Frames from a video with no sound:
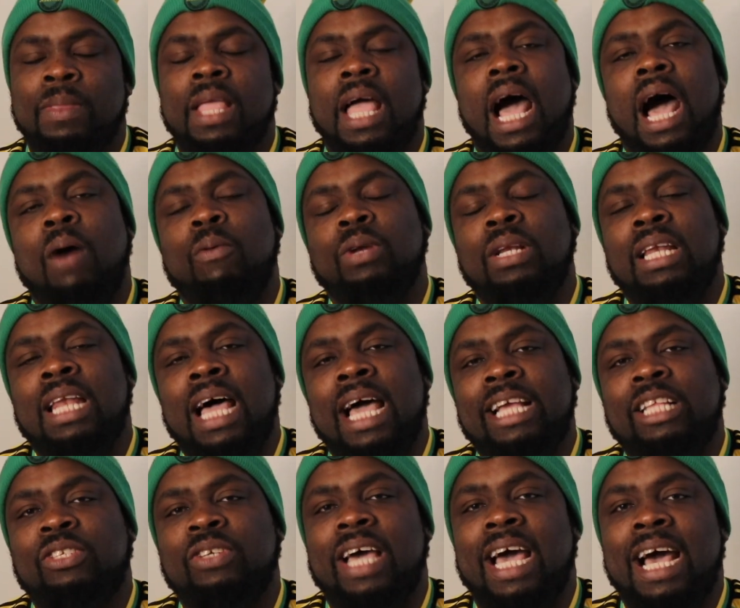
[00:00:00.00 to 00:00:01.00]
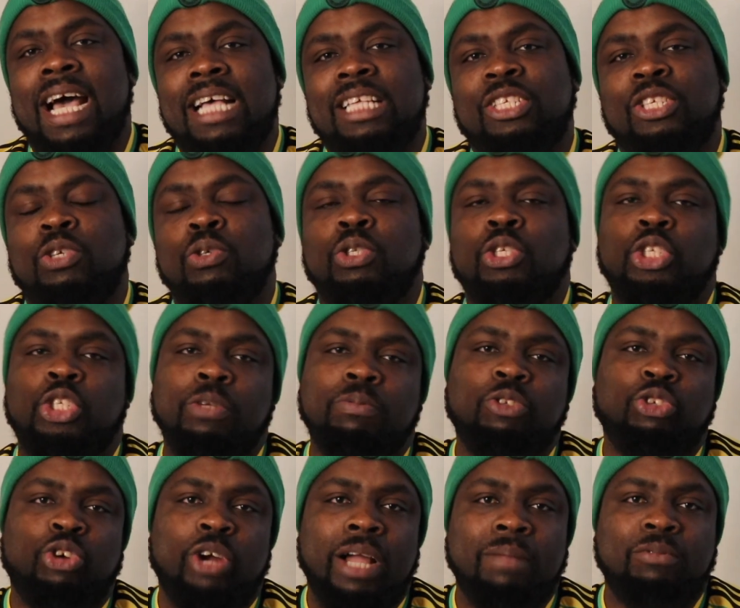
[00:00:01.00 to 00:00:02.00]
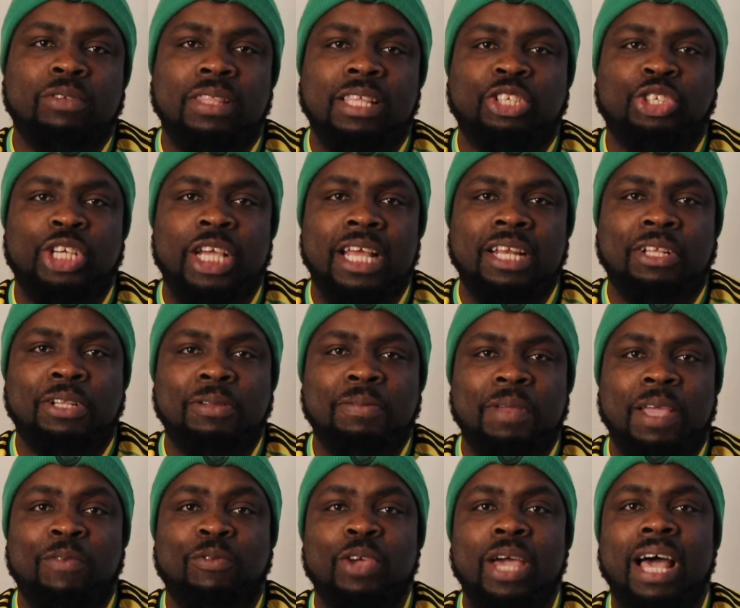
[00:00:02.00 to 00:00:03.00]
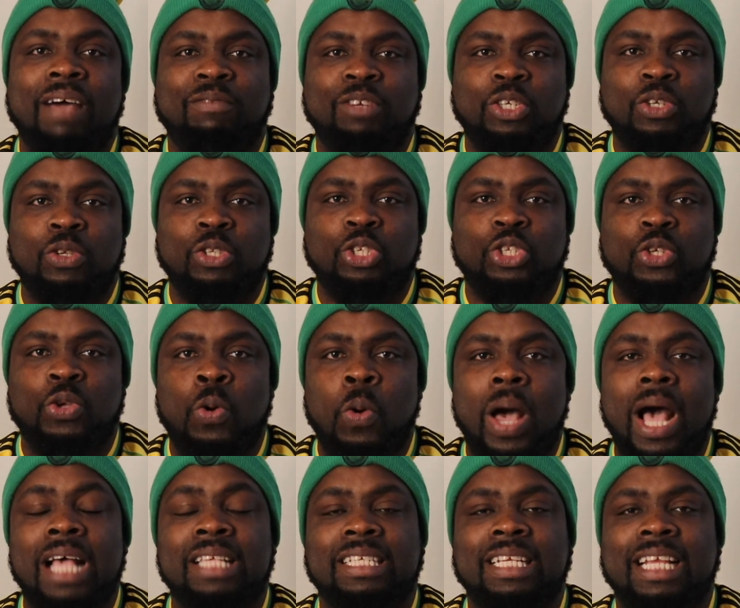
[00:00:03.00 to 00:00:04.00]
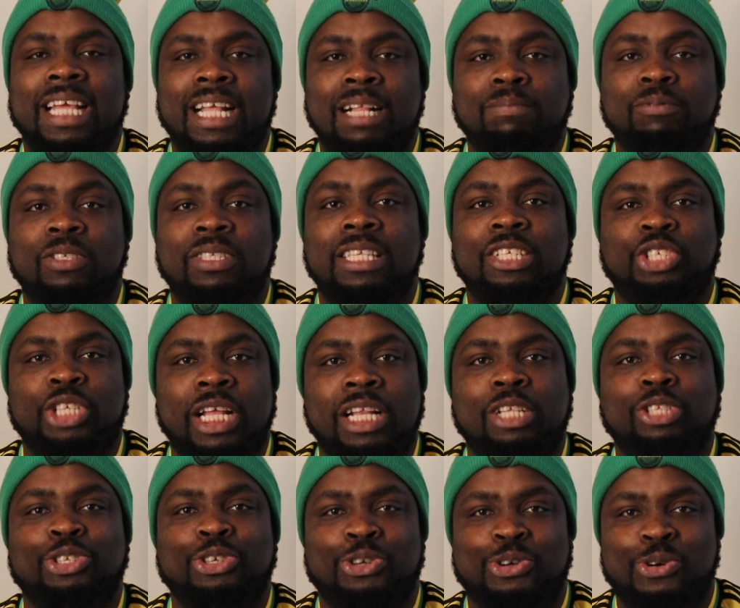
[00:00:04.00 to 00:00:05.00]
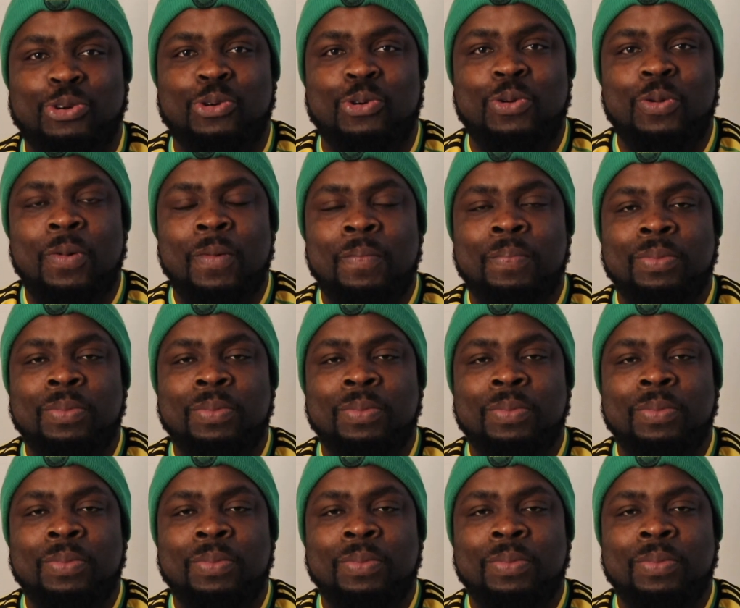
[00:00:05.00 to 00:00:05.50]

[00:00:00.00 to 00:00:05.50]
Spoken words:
I would like to ask you to subscribe to the channel if you haven't done so, as it helps the channel to grow.